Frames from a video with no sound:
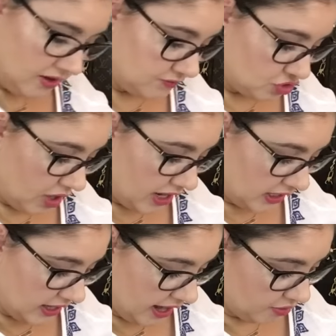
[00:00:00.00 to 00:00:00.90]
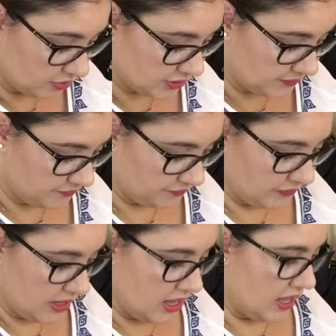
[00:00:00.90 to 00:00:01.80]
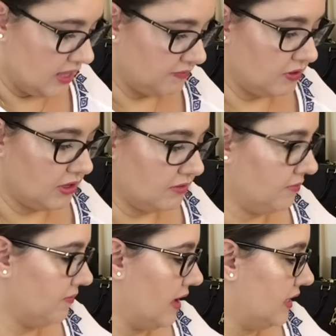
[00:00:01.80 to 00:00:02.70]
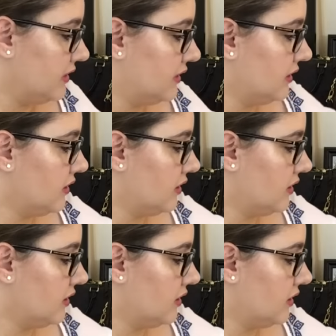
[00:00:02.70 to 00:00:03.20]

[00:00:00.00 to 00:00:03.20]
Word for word: of trying it out, if you can fit